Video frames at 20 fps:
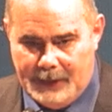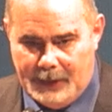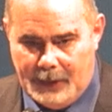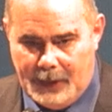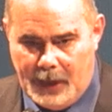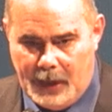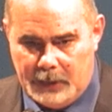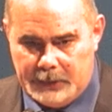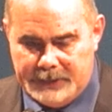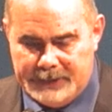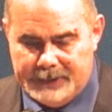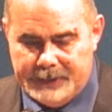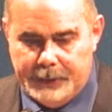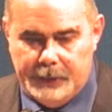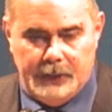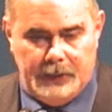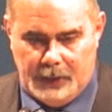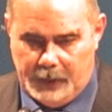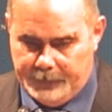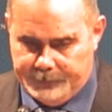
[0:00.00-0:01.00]
a lot,
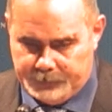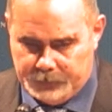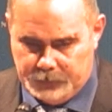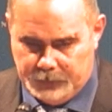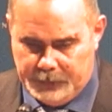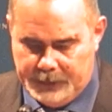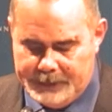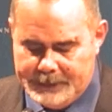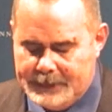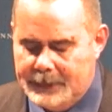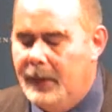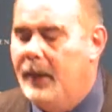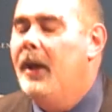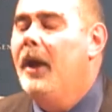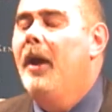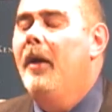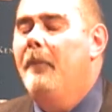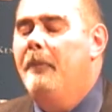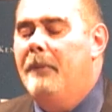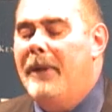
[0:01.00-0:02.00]
of course,
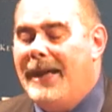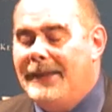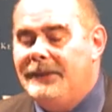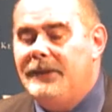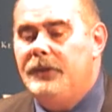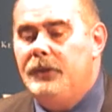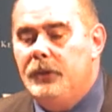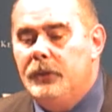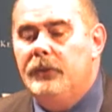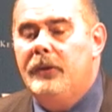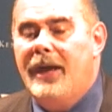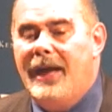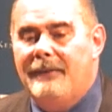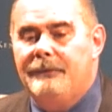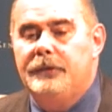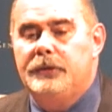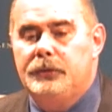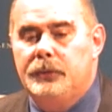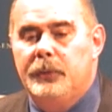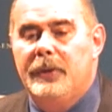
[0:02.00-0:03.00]
but you
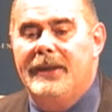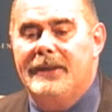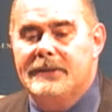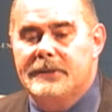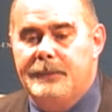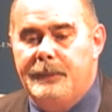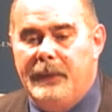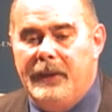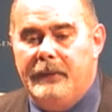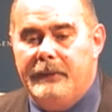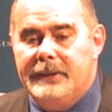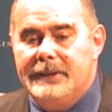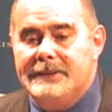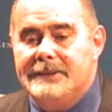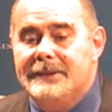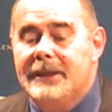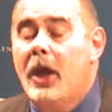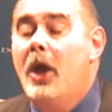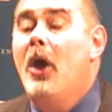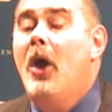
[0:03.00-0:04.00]
have to
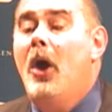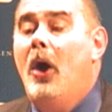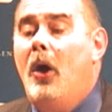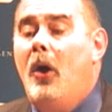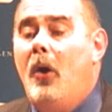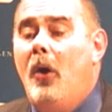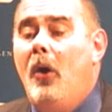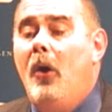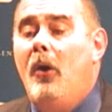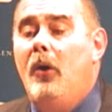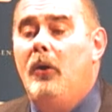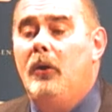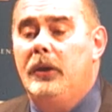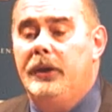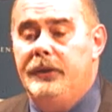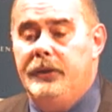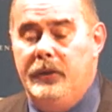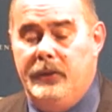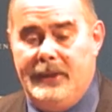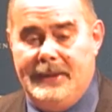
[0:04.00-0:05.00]
experience all
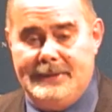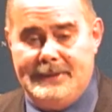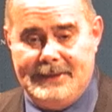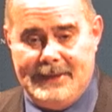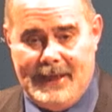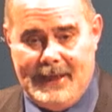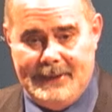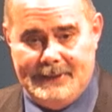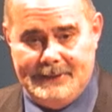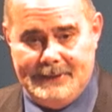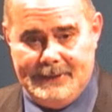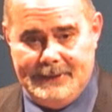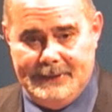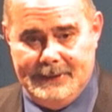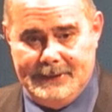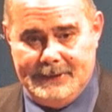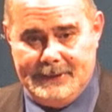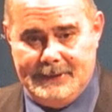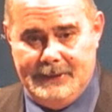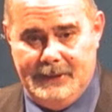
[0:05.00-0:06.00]
your
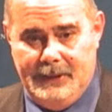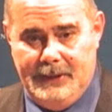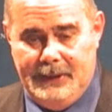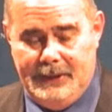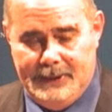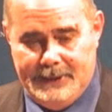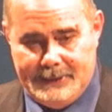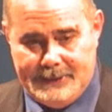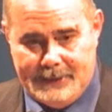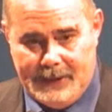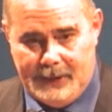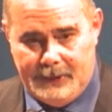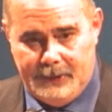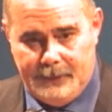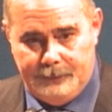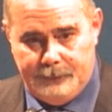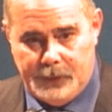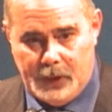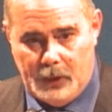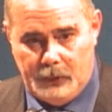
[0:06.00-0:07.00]
senses in a study
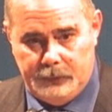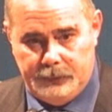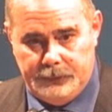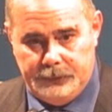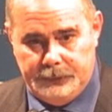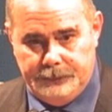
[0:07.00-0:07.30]
abroad.